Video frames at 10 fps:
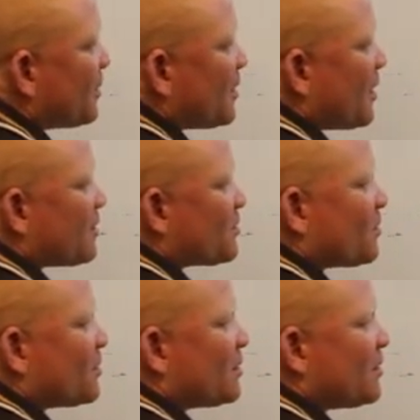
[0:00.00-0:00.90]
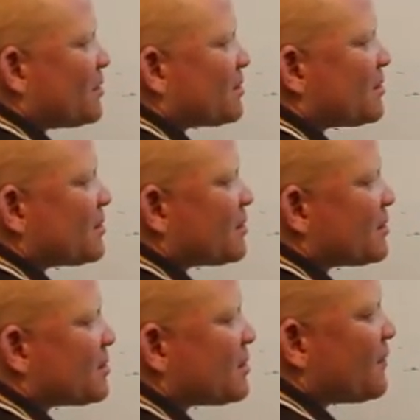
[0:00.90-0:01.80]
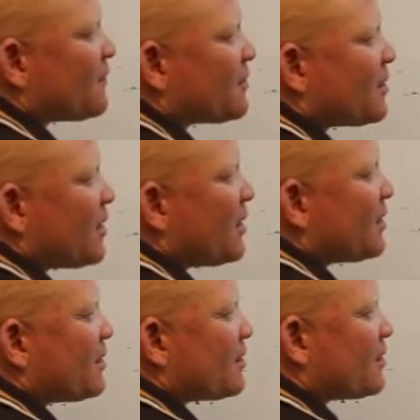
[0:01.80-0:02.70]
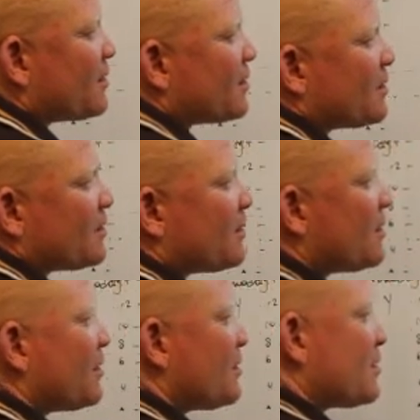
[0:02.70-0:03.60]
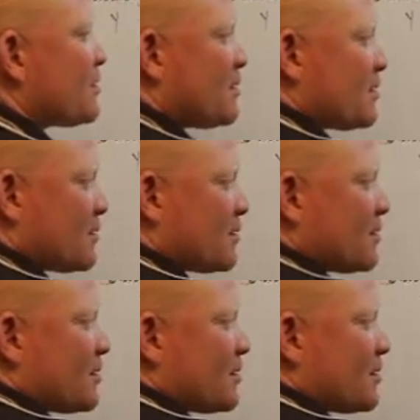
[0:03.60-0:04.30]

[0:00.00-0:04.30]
the last one is 7 and 18.